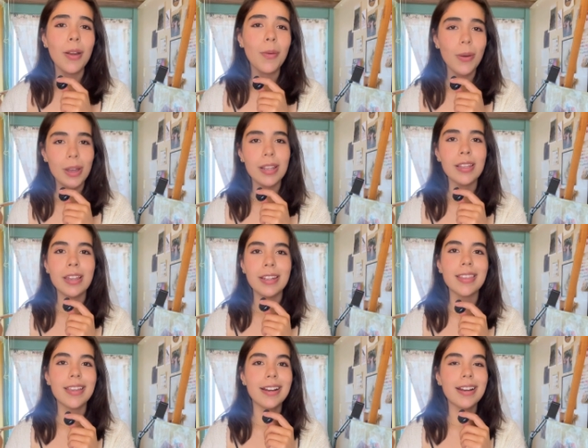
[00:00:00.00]
quite a lot
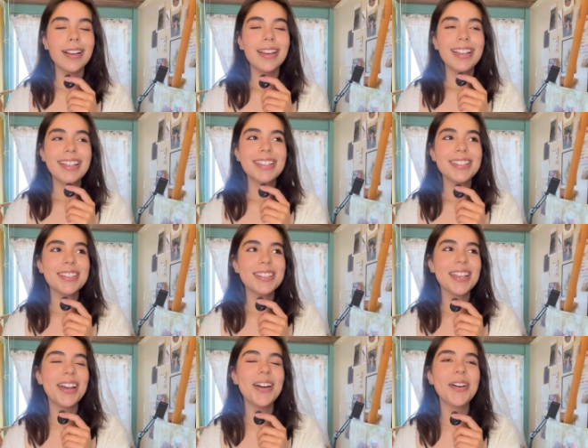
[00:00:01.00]
in there.
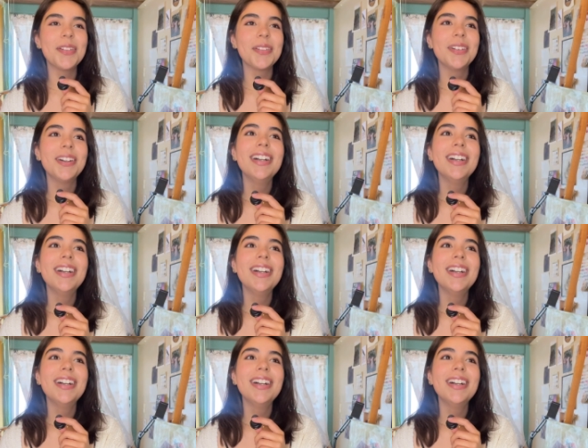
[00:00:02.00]
So,